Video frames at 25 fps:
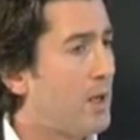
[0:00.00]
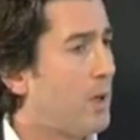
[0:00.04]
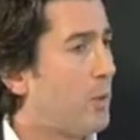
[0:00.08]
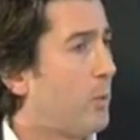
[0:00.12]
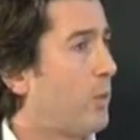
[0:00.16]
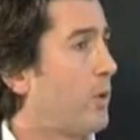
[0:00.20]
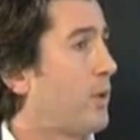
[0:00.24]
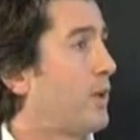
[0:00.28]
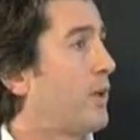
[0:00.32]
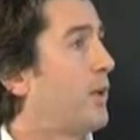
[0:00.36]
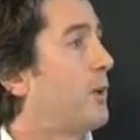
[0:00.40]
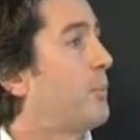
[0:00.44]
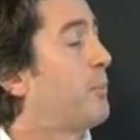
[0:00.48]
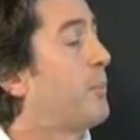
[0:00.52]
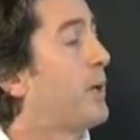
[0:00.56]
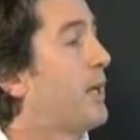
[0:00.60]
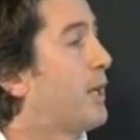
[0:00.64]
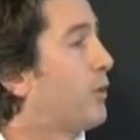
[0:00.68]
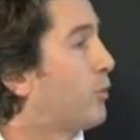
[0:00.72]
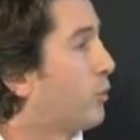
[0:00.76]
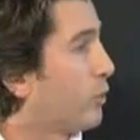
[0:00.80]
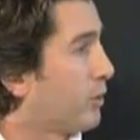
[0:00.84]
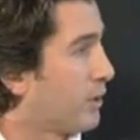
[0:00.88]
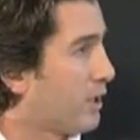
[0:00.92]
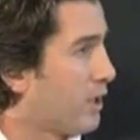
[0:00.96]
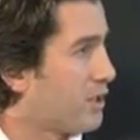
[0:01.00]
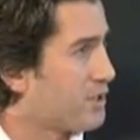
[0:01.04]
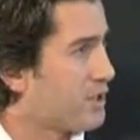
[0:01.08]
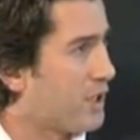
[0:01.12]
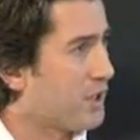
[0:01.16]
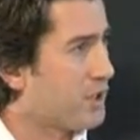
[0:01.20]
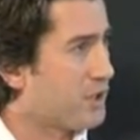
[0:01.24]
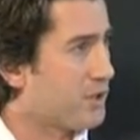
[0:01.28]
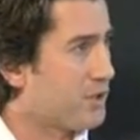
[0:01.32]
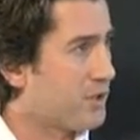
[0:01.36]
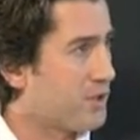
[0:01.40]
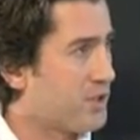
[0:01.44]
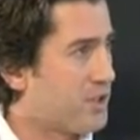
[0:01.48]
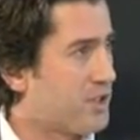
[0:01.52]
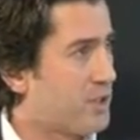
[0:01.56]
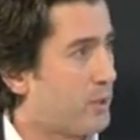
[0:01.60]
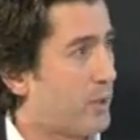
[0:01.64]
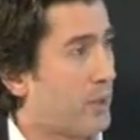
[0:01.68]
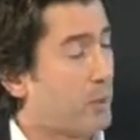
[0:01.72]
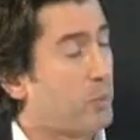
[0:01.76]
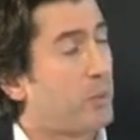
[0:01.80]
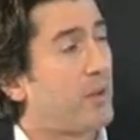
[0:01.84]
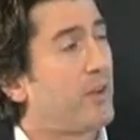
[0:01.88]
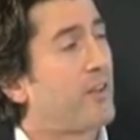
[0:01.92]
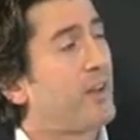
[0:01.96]
What are peer organisations
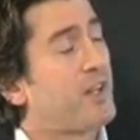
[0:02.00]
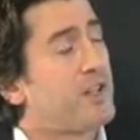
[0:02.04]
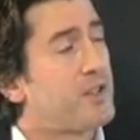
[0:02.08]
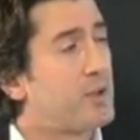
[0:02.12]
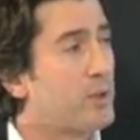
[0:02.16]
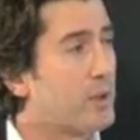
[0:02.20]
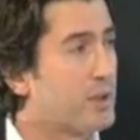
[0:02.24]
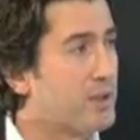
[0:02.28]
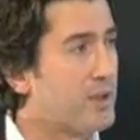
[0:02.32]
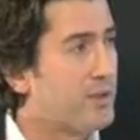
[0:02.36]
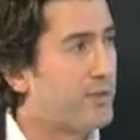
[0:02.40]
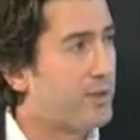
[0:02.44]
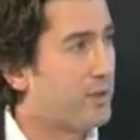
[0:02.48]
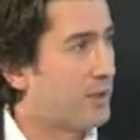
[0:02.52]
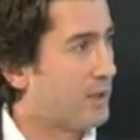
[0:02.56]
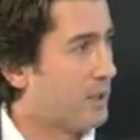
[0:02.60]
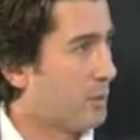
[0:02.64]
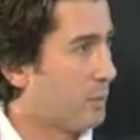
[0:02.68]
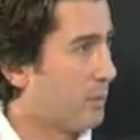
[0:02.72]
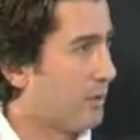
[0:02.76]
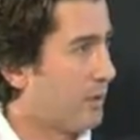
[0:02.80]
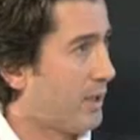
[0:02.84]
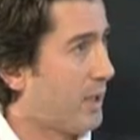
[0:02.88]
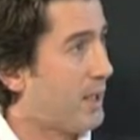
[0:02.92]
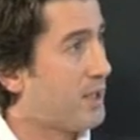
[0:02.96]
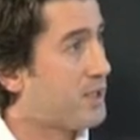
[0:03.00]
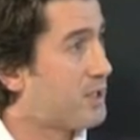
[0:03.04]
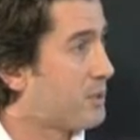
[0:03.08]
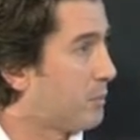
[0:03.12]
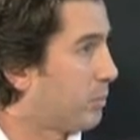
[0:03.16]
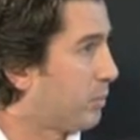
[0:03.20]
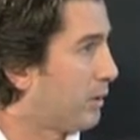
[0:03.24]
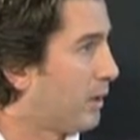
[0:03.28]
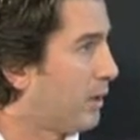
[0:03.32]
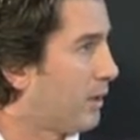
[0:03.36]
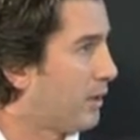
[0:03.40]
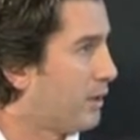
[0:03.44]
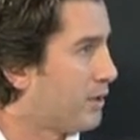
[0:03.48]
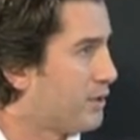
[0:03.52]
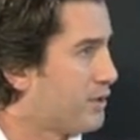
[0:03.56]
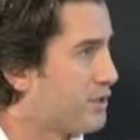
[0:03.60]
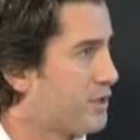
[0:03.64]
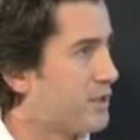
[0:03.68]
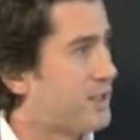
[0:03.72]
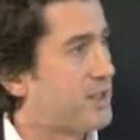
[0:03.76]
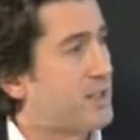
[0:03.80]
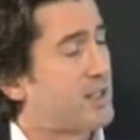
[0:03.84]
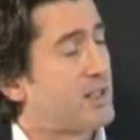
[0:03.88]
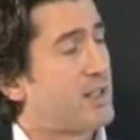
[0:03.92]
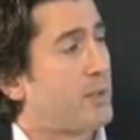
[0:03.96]
doing? What are they doing differently with their suppliers?
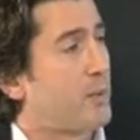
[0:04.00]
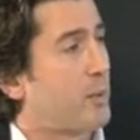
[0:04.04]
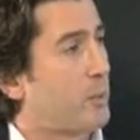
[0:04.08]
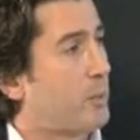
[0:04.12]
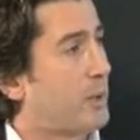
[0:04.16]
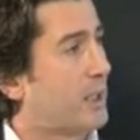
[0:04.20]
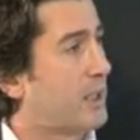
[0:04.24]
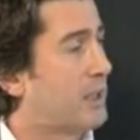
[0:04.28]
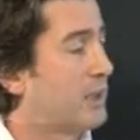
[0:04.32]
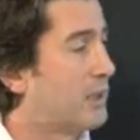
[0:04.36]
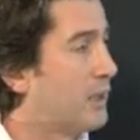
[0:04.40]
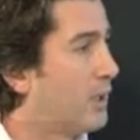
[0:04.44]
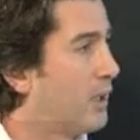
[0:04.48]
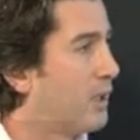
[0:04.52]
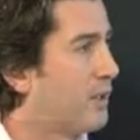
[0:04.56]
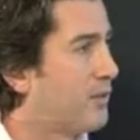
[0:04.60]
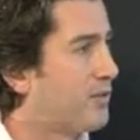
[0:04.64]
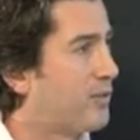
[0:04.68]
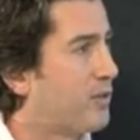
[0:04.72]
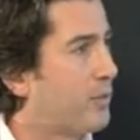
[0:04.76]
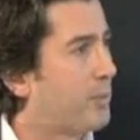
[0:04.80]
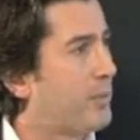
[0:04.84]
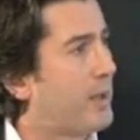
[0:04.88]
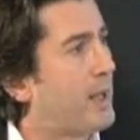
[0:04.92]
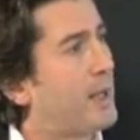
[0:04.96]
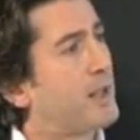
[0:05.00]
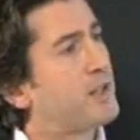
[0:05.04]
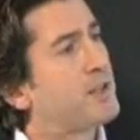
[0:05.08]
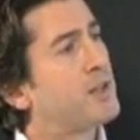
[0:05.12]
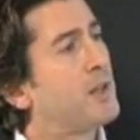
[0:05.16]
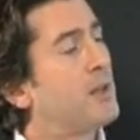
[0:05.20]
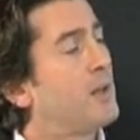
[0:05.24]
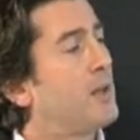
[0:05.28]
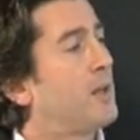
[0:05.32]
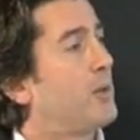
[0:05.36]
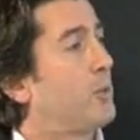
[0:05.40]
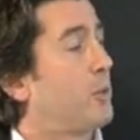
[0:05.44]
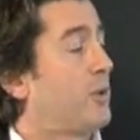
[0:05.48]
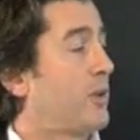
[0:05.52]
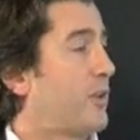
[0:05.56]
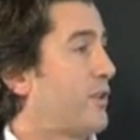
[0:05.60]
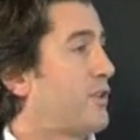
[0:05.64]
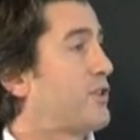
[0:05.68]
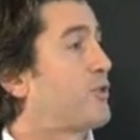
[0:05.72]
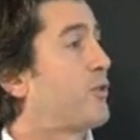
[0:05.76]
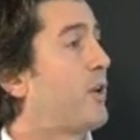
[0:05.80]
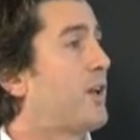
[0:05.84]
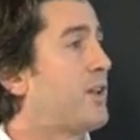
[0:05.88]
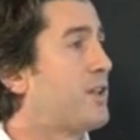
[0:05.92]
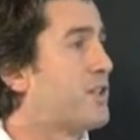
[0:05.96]
Is there something we can learn from that? What are the
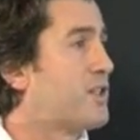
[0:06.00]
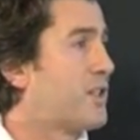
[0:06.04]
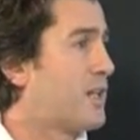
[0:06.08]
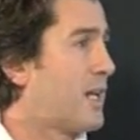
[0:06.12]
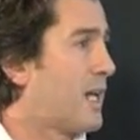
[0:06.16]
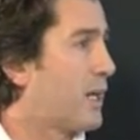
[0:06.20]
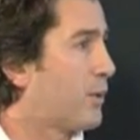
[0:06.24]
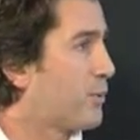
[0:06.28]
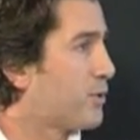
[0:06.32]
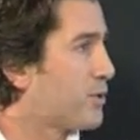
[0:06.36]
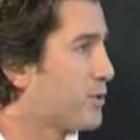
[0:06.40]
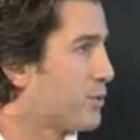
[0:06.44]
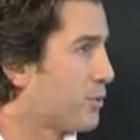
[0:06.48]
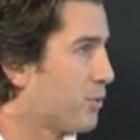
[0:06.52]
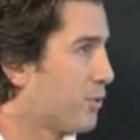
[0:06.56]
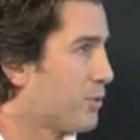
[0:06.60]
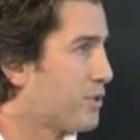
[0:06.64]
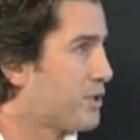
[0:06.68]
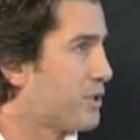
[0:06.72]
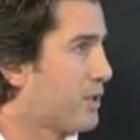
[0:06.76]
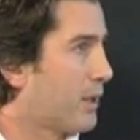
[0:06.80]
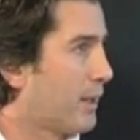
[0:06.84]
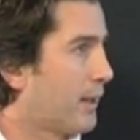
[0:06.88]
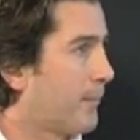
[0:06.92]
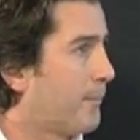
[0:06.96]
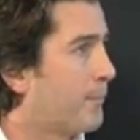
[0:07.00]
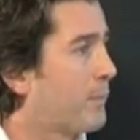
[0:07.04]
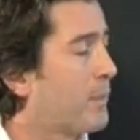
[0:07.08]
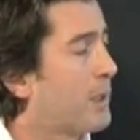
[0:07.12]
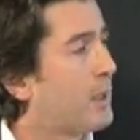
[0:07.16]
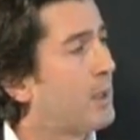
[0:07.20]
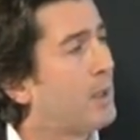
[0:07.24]
trends in outsourcing?